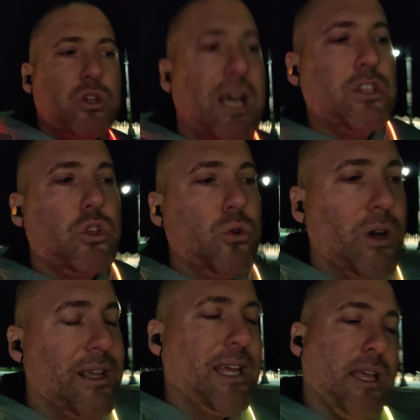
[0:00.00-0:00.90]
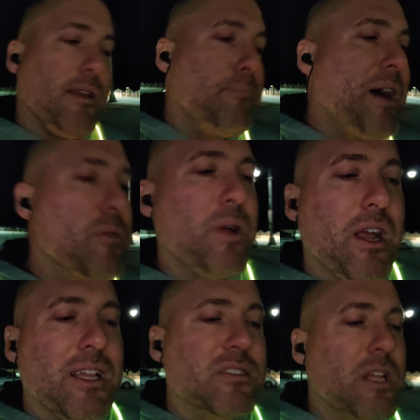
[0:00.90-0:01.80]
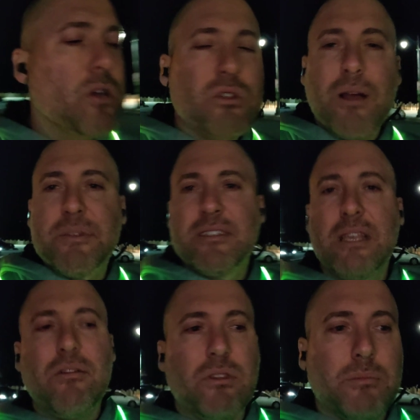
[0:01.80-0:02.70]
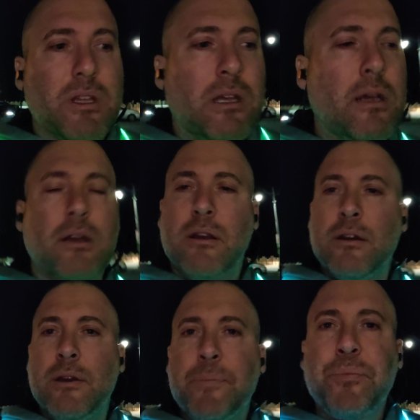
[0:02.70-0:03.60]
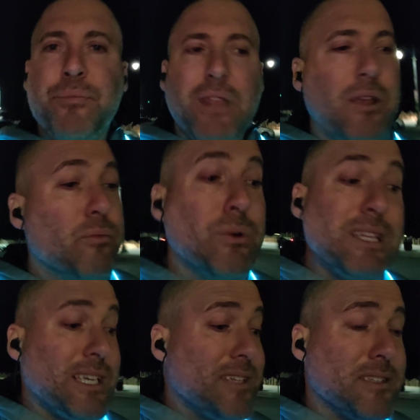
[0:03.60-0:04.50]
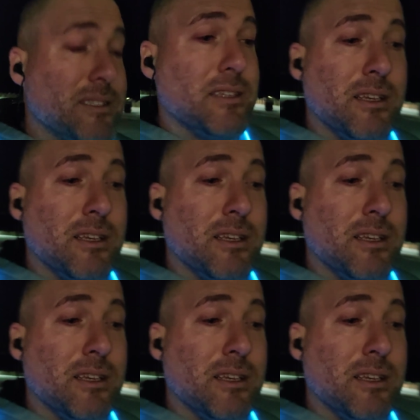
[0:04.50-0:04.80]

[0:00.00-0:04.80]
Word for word: You, you. It, eh, eh, by the way, it's not our job to save them. It really isn't.